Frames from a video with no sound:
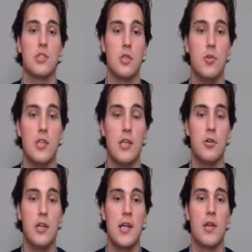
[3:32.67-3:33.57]
Nuke's
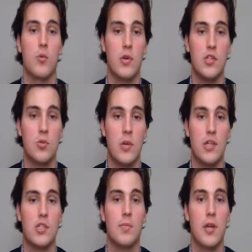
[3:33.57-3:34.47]
Eatery and Which
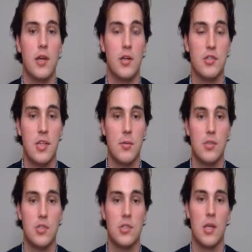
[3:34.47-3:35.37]
Superior
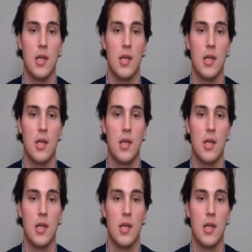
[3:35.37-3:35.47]
Sandwiches.